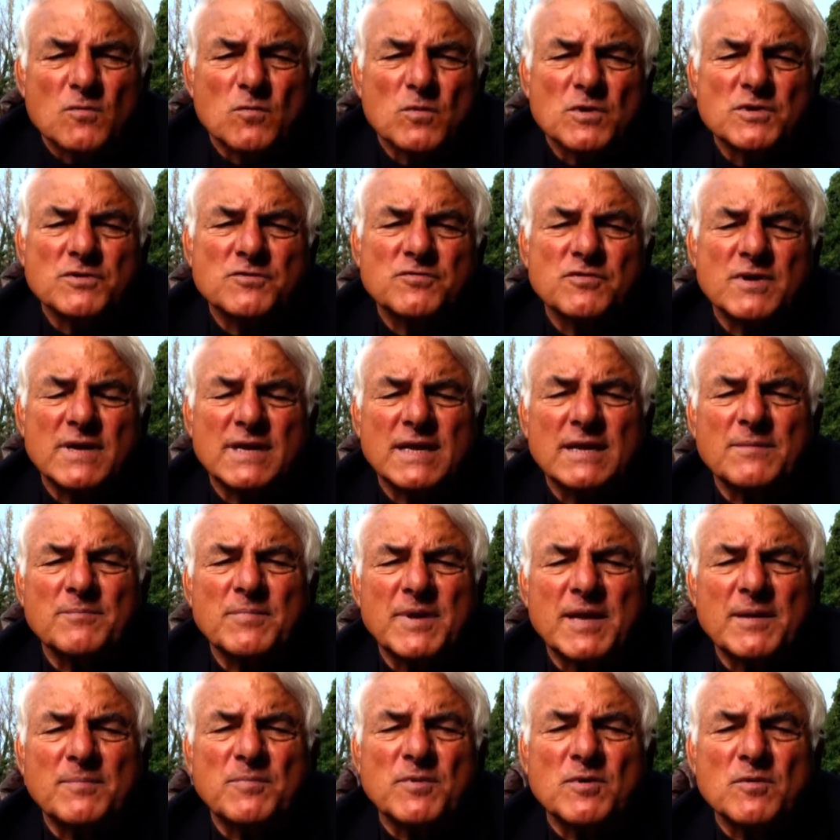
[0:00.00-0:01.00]
We're treating
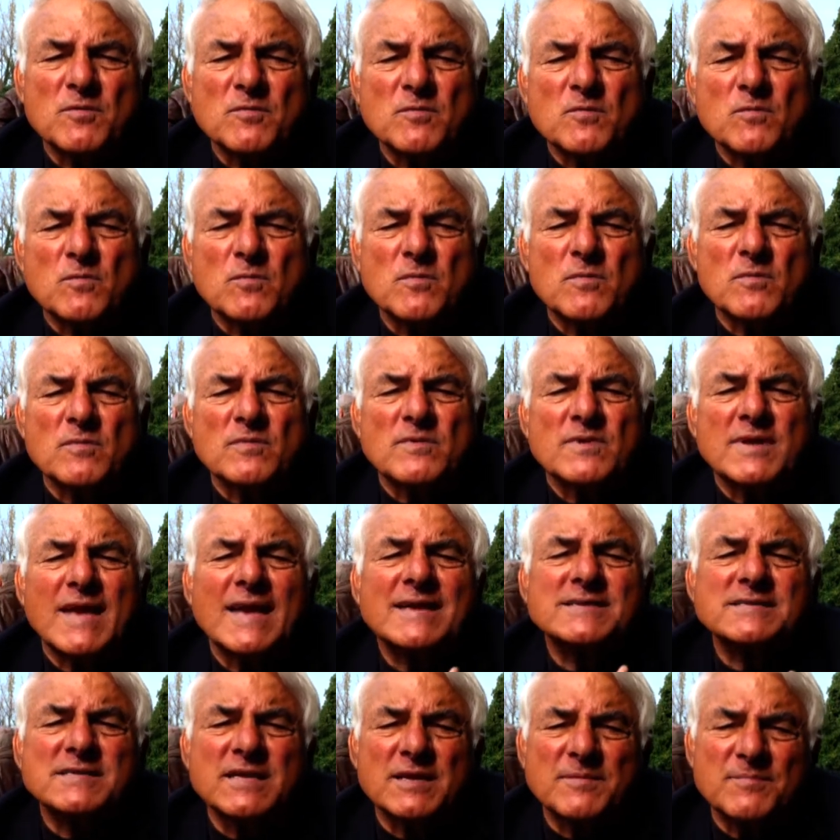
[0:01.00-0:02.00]
people,
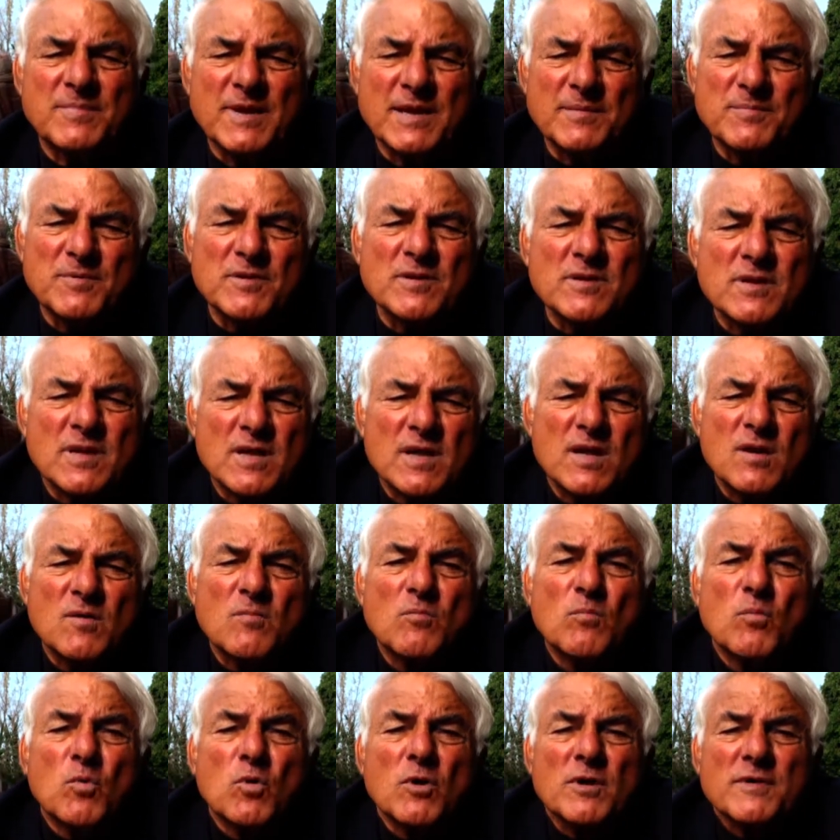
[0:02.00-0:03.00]
testing people,
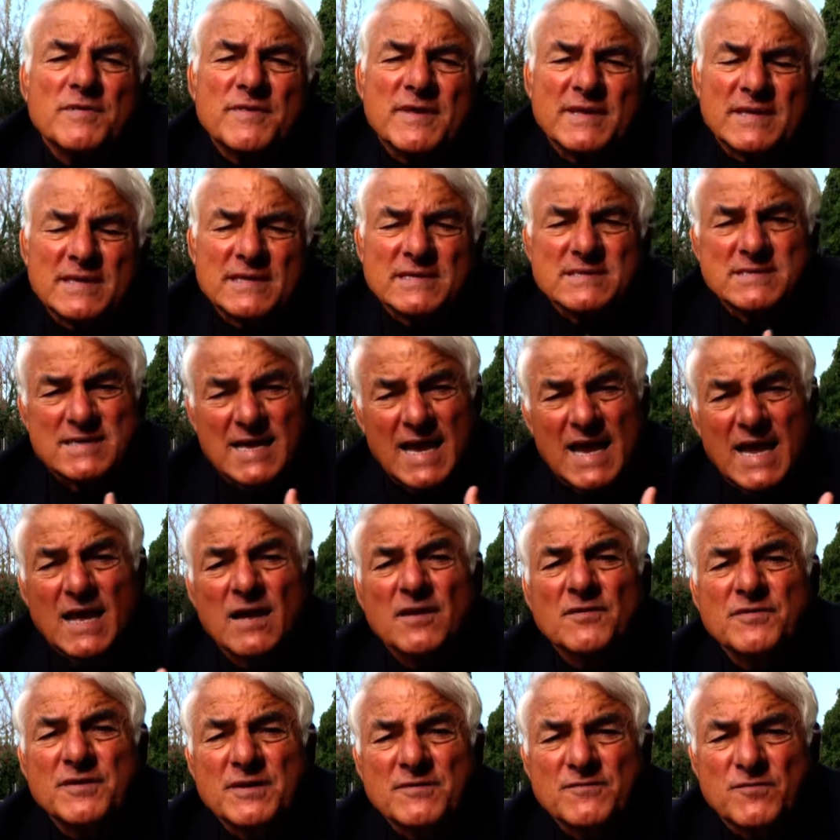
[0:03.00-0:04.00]
more than is
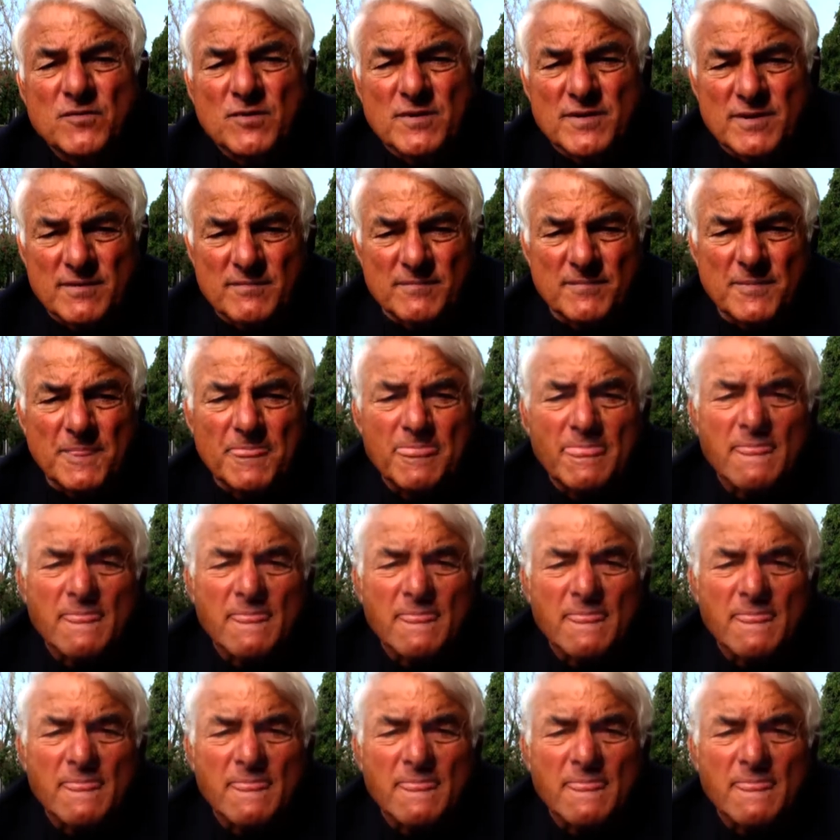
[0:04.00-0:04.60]
healthy for them.